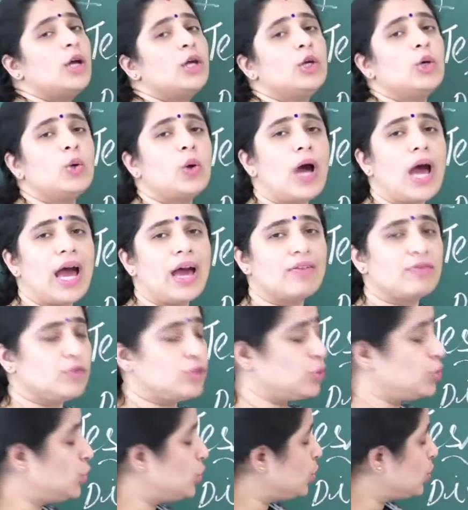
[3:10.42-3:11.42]
You have
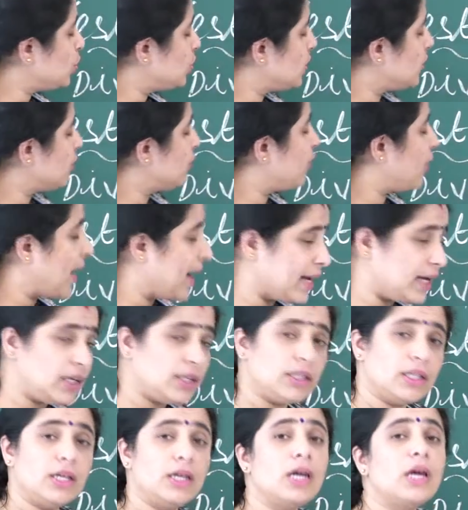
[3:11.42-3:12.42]
to
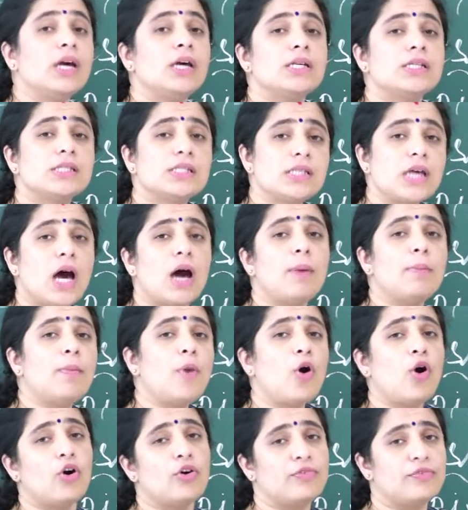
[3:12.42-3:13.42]
find the sum
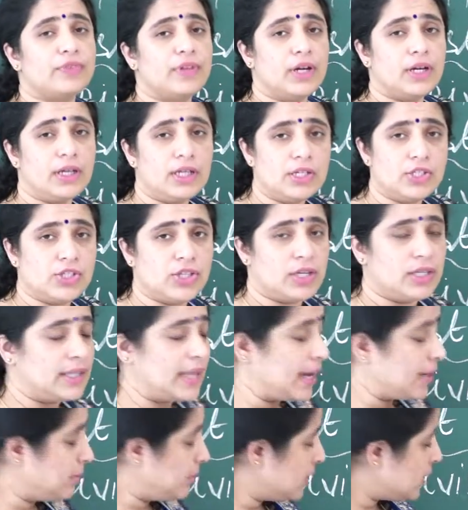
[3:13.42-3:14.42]
of the digit.
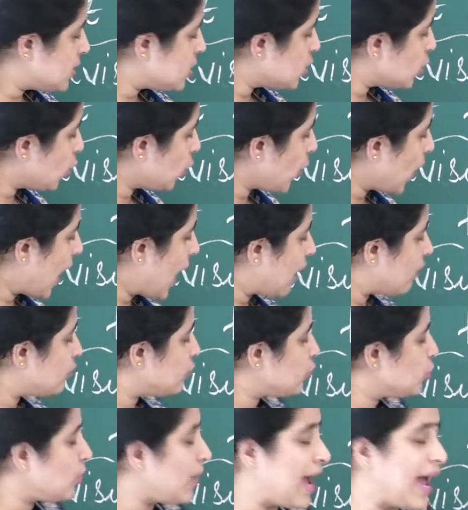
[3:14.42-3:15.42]
That means you have
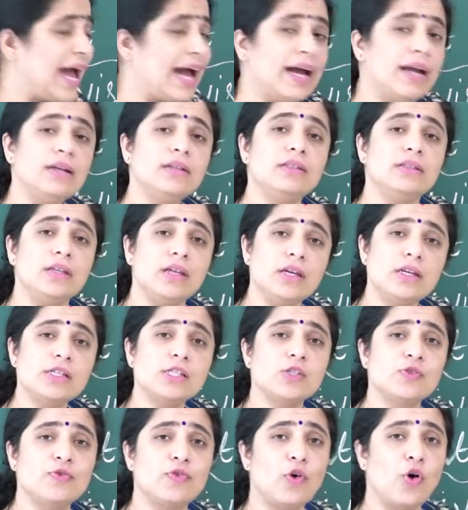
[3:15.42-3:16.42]
to add
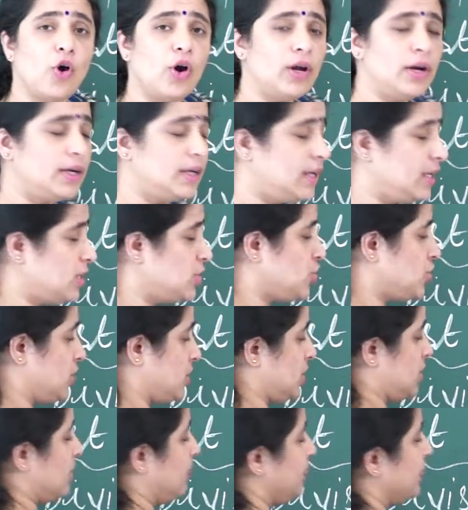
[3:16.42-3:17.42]
these 4 digits.